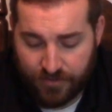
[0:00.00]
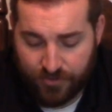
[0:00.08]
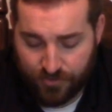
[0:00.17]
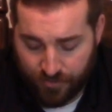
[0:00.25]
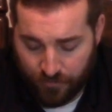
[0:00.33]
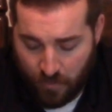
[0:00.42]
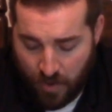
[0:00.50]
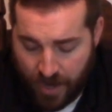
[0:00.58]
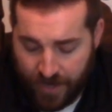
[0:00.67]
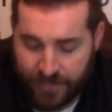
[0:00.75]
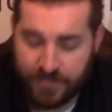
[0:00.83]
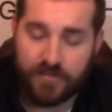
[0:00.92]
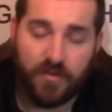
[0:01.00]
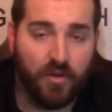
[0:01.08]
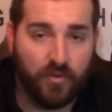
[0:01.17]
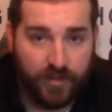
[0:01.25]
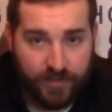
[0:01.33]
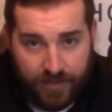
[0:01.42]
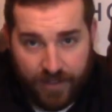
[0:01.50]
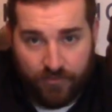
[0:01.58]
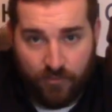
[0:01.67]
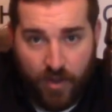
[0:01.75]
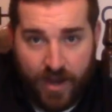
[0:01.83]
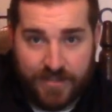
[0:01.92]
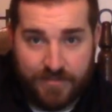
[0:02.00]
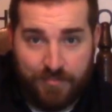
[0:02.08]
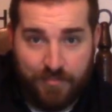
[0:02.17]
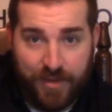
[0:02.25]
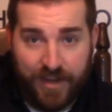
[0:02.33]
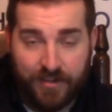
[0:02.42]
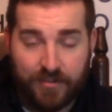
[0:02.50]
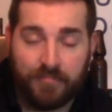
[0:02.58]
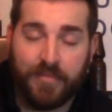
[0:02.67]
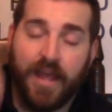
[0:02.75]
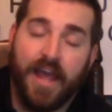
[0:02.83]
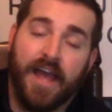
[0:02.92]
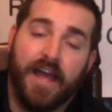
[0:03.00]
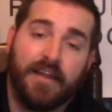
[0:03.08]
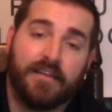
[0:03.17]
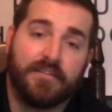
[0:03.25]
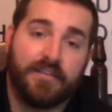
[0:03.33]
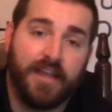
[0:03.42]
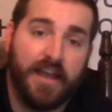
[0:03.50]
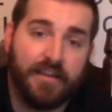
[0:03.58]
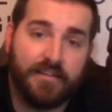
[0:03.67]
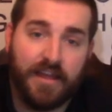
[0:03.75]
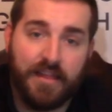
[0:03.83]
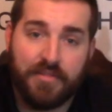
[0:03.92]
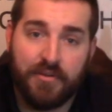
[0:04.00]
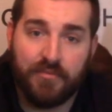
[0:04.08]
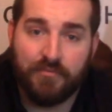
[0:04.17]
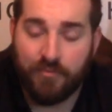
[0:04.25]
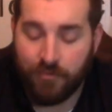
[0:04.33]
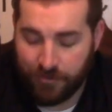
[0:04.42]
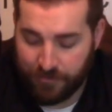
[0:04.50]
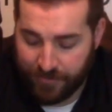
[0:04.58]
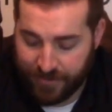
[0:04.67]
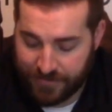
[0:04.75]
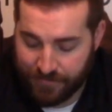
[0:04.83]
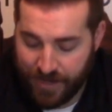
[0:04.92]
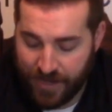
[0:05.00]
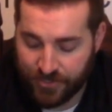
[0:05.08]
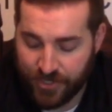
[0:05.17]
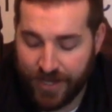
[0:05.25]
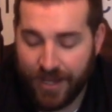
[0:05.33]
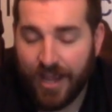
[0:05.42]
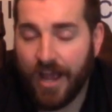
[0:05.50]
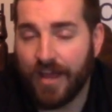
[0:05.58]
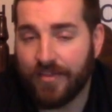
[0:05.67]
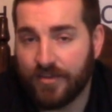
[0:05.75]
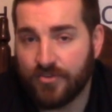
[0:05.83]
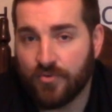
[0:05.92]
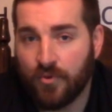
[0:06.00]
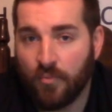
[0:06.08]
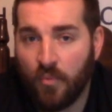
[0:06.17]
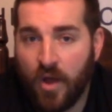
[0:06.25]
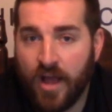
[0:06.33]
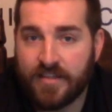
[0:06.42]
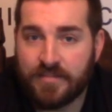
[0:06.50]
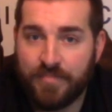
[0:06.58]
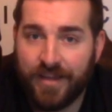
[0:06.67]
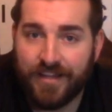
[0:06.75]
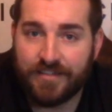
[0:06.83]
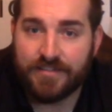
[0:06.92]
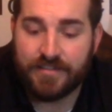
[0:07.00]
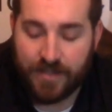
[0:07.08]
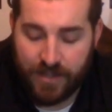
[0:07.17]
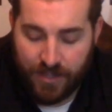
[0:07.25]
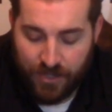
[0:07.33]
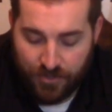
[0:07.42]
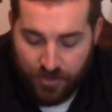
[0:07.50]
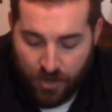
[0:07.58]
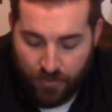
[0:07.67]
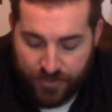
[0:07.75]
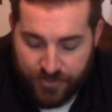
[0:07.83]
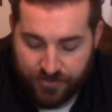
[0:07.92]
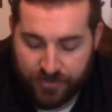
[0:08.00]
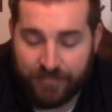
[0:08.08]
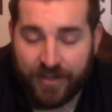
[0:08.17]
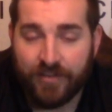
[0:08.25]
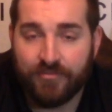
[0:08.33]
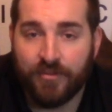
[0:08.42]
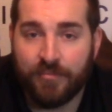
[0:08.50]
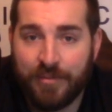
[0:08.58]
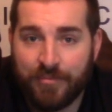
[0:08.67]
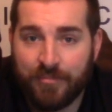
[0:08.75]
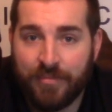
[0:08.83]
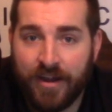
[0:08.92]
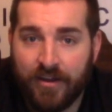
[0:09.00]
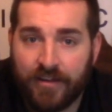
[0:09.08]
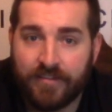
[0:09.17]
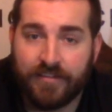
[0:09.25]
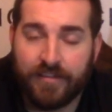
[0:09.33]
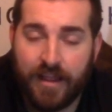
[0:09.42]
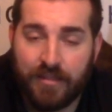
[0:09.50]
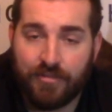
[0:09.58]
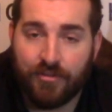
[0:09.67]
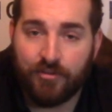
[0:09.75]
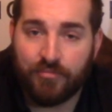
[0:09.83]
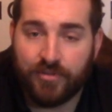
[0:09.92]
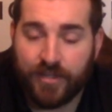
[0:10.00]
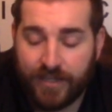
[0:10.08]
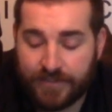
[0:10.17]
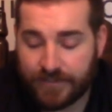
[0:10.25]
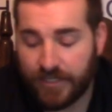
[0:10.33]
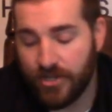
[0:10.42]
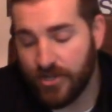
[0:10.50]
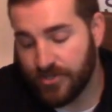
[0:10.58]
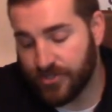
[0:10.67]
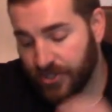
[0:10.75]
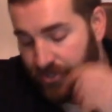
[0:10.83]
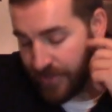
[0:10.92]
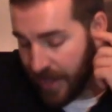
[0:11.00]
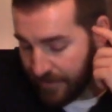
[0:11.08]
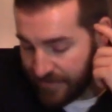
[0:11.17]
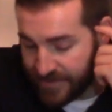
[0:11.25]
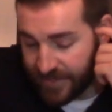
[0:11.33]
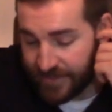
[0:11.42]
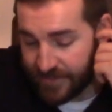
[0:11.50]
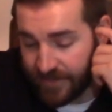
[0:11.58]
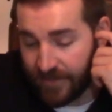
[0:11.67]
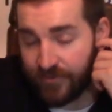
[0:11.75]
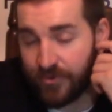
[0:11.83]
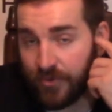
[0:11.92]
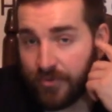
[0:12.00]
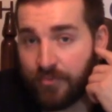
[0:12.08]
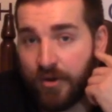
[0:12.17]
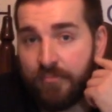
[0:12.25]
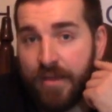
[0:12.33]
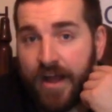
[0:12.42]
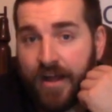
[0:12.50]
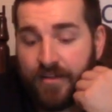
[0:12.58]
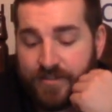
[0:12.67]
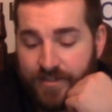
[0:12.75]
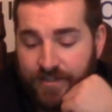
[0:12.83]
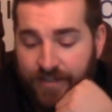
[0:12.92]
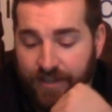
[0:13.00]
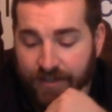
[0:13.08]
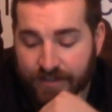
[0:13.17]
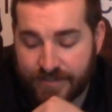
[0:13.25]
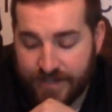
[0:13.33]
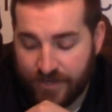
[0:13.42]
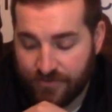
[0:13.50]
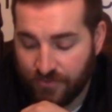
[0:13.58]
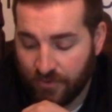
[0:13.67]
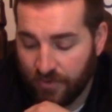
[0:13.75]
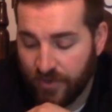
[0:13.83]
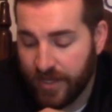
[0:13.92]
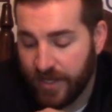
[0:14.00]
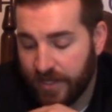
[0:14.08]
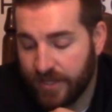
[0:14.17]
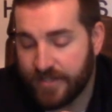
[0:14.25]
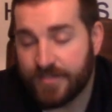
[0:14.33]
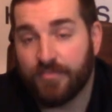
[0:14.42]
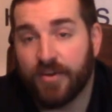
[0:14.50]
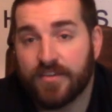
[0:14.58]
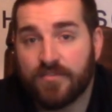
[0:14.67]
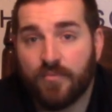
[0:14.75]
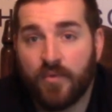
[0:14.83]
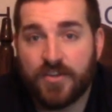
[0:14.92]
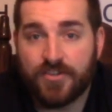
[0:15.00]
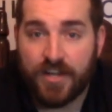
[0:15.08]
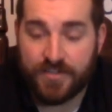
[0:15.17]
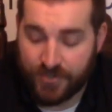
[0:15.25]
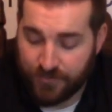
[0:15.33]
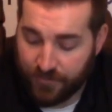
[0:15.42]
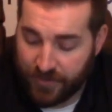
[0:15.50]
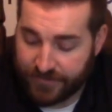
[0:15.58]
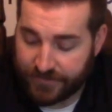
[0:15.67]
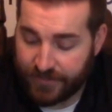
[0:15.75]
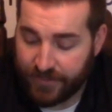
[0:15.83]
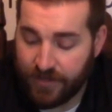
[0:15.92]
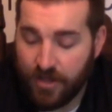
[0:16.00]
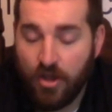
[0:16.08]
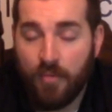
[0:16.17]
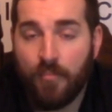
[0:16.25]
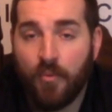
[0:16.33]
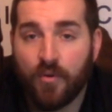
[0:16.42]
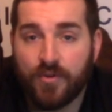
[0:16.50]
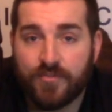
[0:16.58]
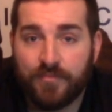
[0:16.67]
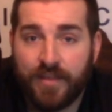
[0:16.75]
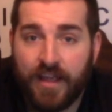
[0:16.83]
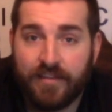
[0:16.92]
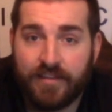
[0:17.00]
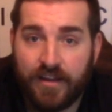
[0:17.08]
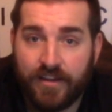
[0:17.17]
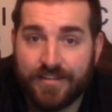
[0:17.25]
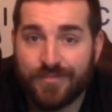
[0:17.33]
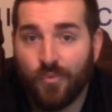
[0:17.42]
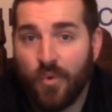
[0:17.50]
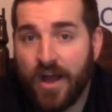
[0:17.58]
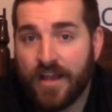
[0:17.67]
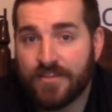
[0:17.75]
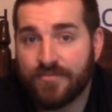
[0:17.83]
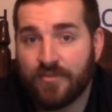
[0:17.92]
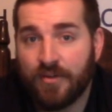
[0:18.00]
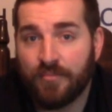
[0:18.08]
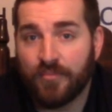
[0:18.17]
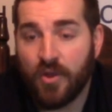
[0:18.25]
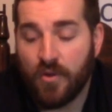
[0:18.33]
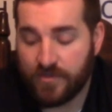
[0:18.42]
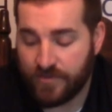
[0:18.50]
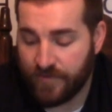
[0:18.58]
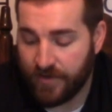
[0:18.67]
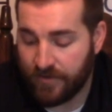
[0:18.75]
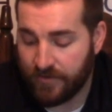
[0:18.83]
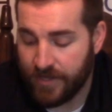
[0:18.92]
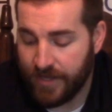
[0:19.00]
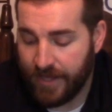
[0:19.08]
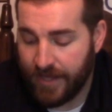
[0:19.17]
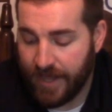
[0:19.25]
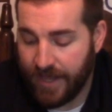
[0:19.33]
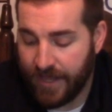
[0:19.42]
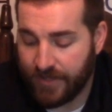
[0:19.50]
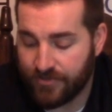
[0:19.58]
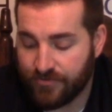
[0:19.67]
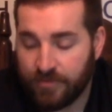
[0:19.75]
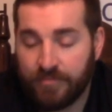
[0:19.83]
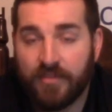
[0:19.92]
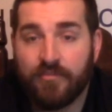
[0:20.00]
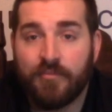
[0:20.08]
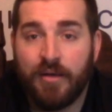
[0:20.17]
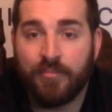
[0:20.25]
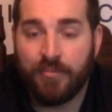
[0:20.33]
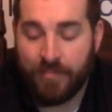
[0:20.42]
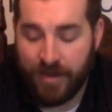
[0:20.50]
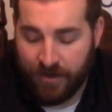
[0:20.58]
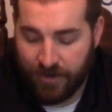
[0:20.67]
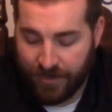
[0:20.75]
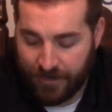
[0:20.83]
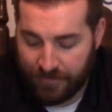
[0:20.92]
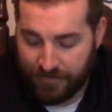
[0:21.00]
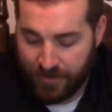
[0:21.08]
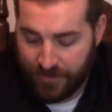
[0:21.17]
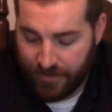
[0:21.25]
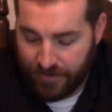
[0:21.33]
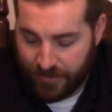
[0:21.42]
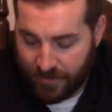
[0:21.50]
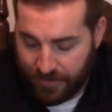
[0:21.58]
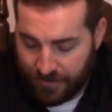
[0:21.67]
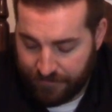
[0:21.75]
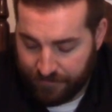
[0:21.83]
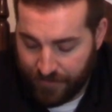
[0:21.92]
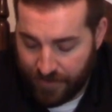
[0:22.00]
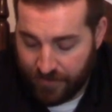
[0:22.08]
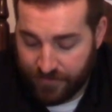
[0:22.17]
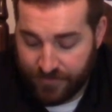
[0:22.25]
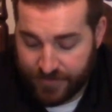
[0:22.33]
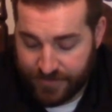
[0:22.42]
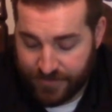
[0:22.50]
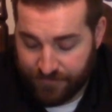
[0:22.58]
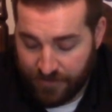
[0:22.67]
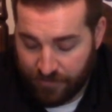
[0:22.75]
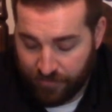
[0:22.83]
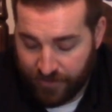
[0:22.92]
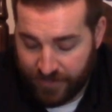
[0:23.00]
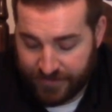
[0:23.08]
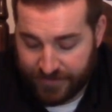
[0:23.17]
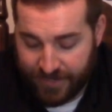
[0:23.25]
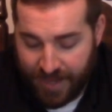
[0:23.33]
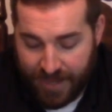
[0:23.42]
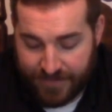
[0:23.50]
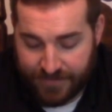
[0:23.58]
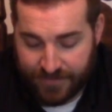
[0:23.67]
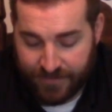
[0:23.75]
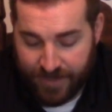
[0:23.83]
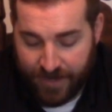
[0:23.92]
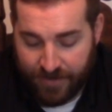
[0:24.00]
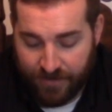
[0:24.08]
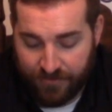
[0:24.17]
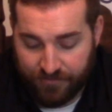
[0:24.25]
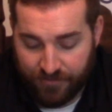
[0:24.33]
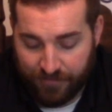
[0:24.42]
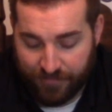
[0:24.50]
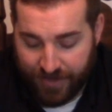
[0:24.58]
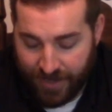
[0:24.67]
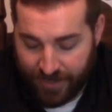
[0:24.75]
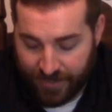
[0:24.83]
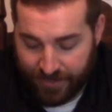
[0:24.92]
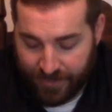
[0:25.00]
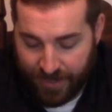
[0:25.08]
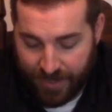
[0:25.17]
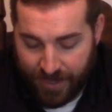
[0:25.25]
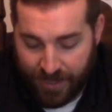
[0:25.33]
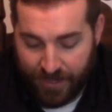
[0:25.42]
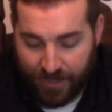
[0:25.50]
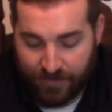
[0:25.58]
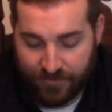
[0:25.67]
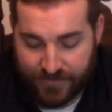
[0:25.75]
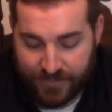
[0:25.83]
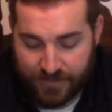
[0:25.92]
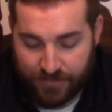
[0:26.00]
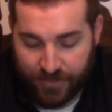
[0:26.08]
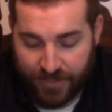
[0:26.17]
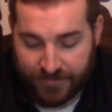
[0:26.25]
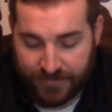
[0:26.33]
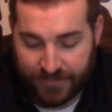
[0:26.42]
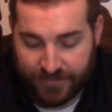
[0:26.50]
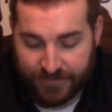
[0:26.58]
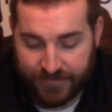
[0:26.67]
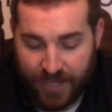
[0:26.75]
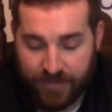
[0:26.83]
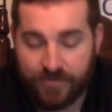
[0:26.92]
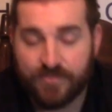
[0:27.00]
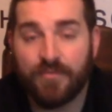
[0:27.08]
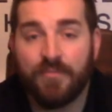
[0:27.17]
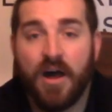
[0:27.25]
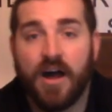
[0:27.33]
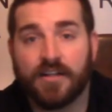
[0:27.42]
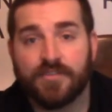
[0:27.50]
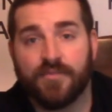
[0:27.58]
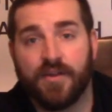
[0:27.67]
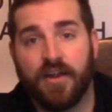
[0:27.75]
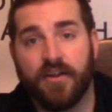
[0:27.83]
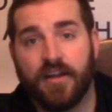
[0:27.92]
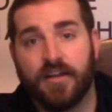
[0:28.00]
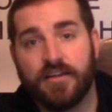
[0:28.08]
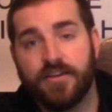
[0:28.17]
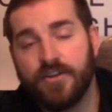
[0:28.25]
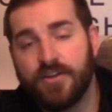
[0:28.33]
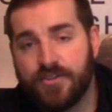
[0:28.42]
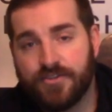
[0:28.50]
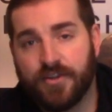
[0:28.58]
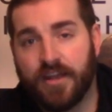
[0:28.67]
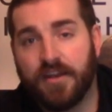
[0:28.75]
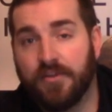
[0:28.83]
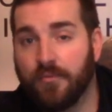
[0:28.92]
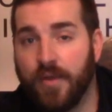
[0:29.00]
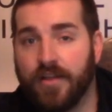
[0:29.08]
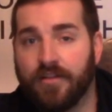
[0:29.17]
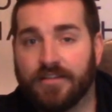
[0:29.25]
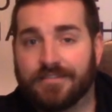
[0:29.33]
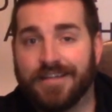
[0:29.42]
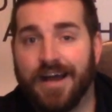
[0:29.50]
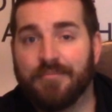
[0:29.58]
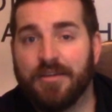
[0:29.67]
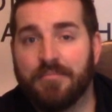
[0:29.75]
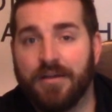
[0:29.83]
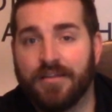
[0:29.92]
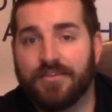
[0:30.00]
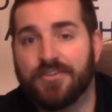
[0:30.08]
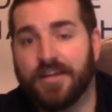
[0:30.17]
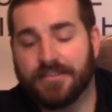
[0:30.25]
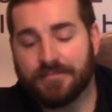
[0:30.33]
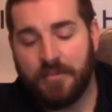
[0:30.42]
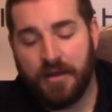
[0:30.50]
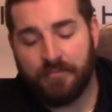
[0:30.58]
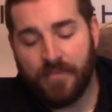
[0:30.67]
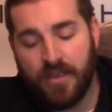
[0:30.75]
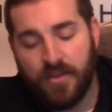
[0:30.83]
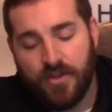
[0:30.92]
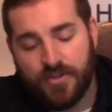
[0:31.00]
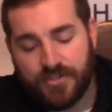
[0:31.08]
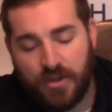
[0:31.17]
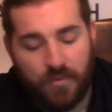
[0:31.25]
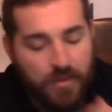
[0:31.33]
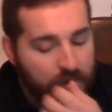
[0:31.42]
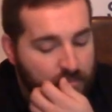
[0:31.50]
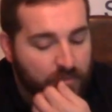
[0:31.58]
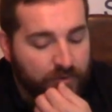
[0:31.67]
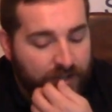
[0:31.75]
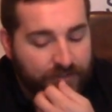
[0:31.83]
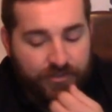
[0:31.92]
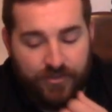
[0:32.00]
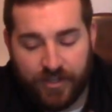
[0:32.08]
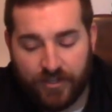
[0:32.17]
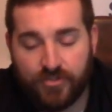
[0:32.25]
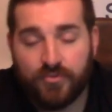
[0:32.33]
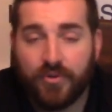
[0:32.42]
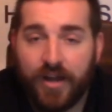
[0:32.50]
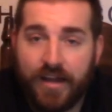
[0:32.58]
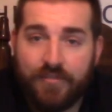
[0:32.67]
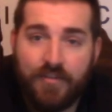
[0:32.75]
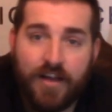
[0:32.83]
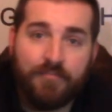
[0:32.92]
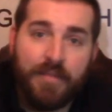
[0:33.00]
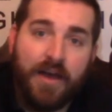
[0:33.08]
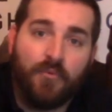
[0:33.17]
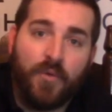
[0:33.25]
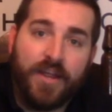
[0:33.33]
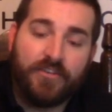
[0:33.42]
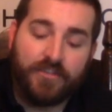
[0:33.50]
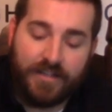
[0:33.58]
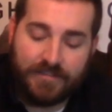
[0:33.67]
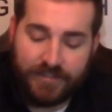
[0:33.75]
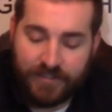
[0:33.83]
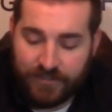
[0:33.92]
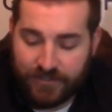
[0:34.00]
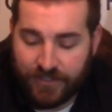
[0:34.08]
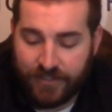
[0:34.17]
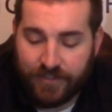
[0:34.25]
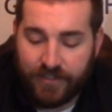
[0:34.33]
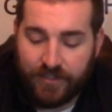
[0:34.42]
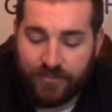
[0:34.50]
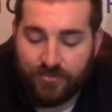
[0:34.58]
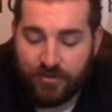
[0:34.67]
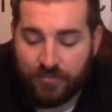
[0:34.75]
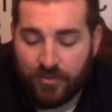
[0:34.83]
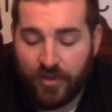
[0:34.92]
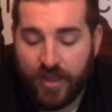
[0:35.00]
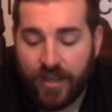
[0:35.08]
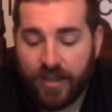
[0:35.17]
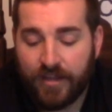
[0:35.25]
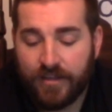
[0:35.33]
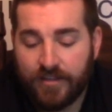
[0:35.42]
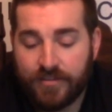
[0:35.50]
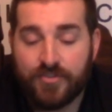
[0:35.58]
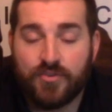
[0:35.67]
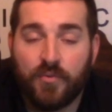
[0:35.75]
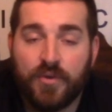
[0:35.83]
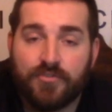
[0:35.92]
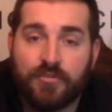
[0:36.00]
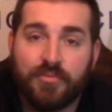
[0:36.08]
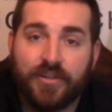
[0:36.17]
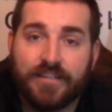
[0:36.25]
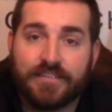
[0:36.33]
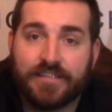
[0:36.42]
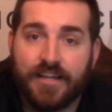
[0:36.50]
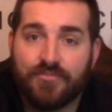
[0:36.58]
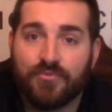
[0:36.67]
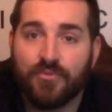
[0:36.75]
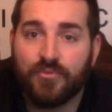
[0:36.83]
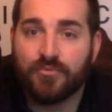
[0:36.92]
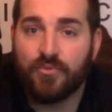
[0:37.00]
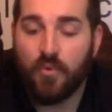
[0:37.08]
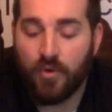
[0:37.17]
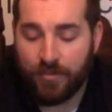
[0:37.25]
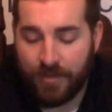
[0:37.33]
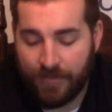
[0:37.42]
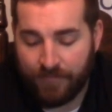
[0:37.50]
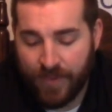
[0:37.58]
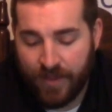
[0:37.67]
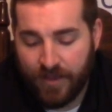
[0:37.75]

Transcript: Jordan Wise, only to have Wise beat him and get into that third and fourth place match. I think Jordan Wise beats Noah Stribney from Upper Marion to take third place. So your top six in that 220 pounds in, in the Central is Spriggs from Westchester, Rustin, Morris from Downtown East, Wise from Coatesville, and Stribney from Upper Marion. Um, fifth place is Castaneda from Kennett, and sixth place is Davis from Oxford area. So again, another weight class dominated by the chest mob. So moving on to the 285 pound weight class here in the AAA District One AAA Central Tournament.